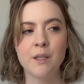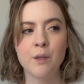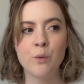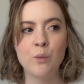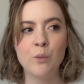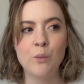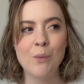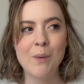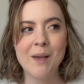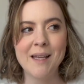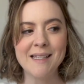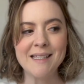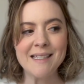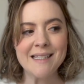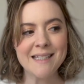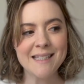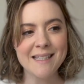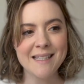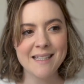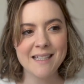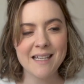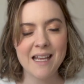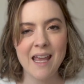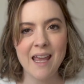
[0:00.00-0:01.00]

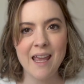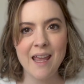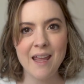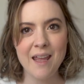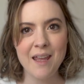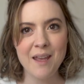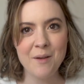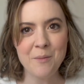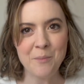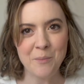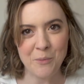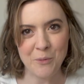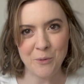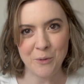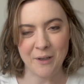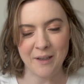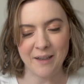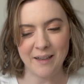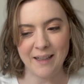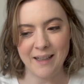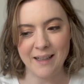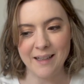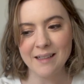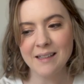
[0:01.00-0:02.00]
Wednesday
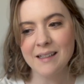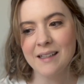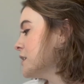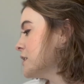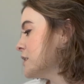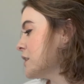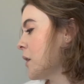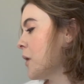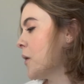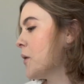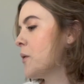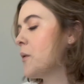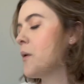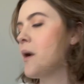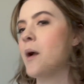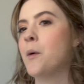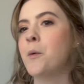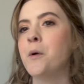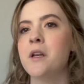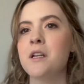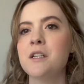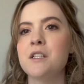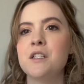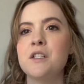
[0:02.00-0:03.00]
morning. So I
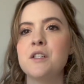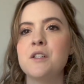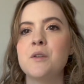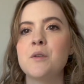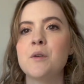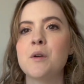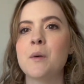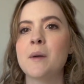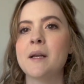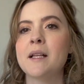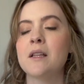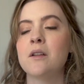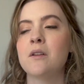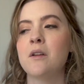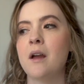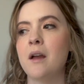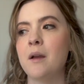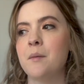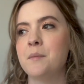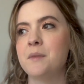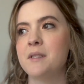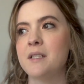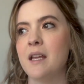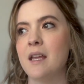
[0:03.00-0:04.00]
wanted to do a quick little
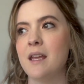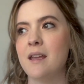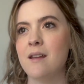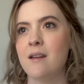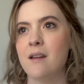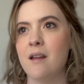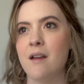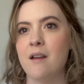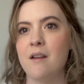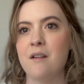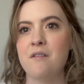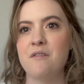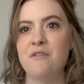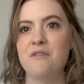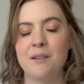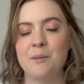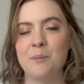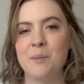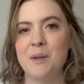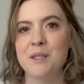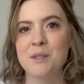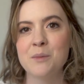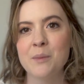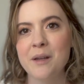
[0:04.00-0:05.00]
update
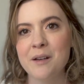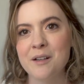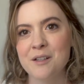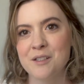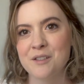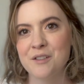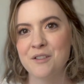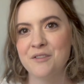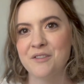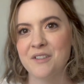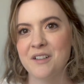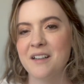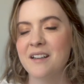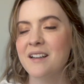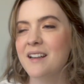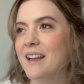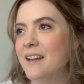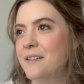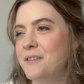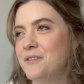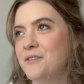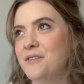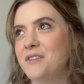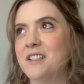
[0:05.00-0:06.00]
of my sweater so far,
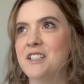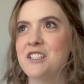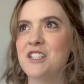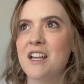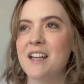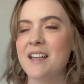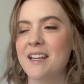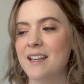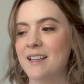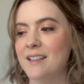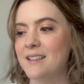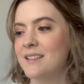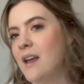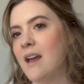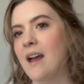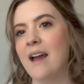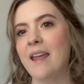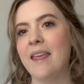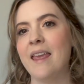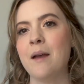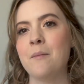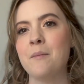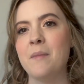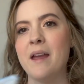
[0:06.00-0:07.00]
kind of a check-in.
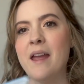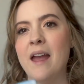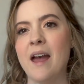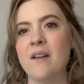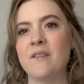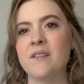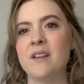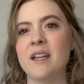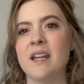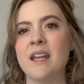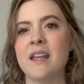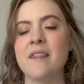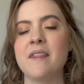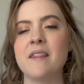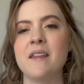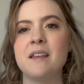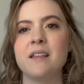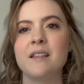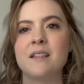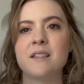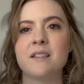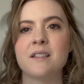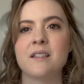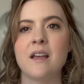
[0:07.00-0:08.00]
Yep, I have it in
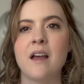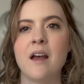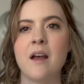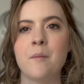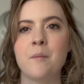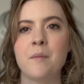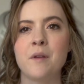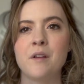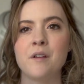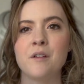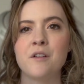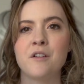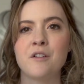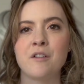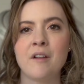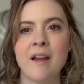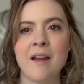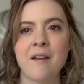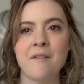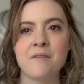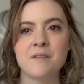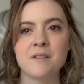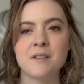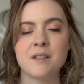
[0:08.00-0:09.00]
this
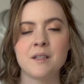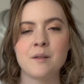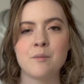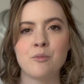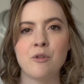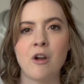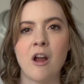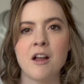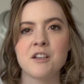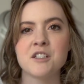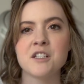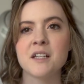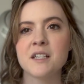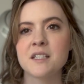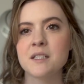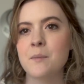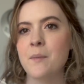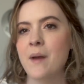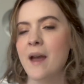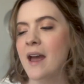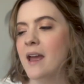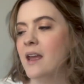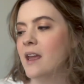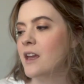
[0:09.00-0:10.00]
craft project
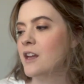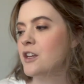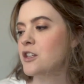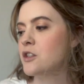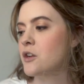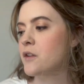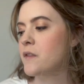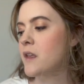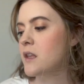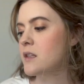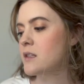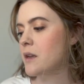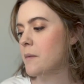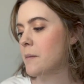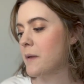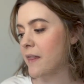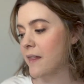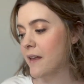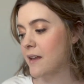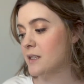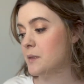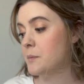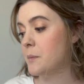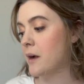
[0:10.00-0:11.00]
bag. I showed this on my
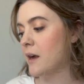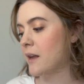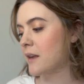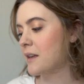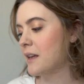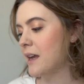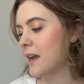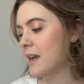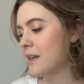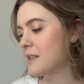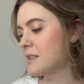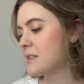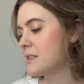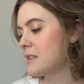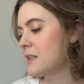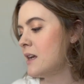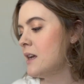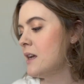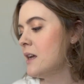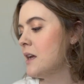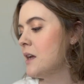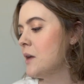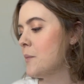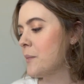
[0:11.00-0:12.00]
last podcast,
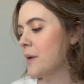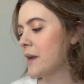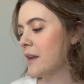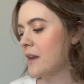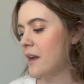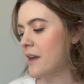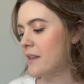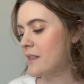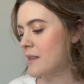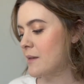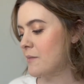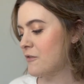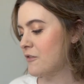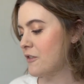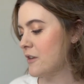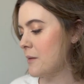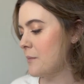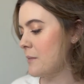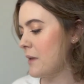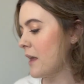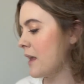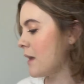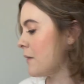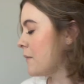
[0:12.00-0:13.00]
but I got them
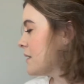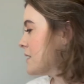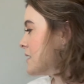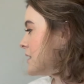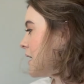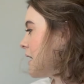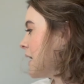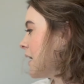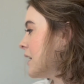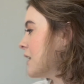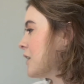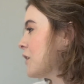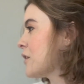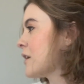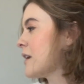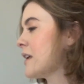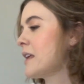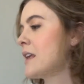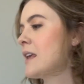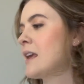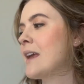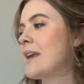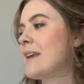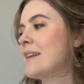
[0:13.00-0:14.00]
from Amazon. You
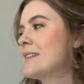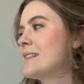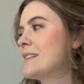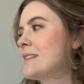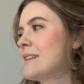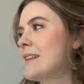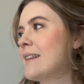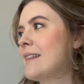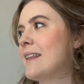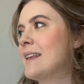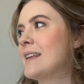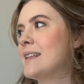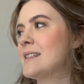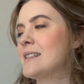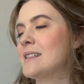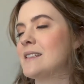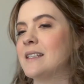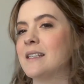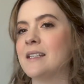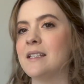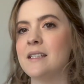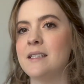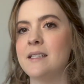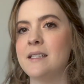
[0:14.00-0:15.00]
can get like
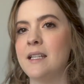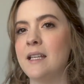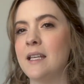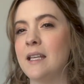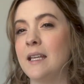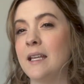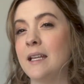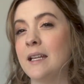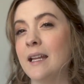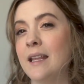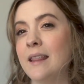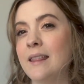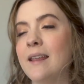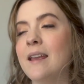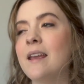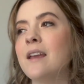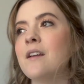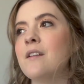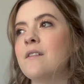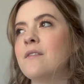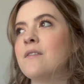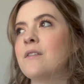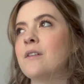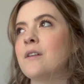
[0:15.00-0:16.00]
16, I
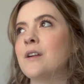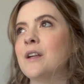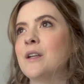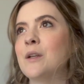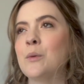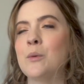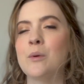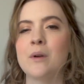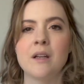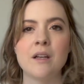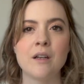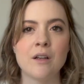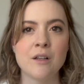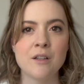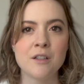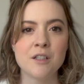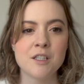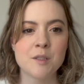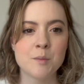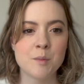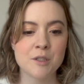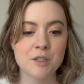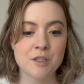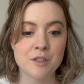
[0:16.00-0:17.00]
think, for
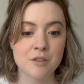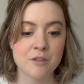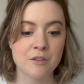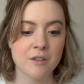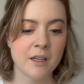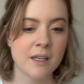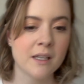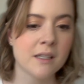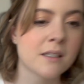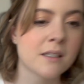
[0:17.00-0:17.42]
$20, which is great.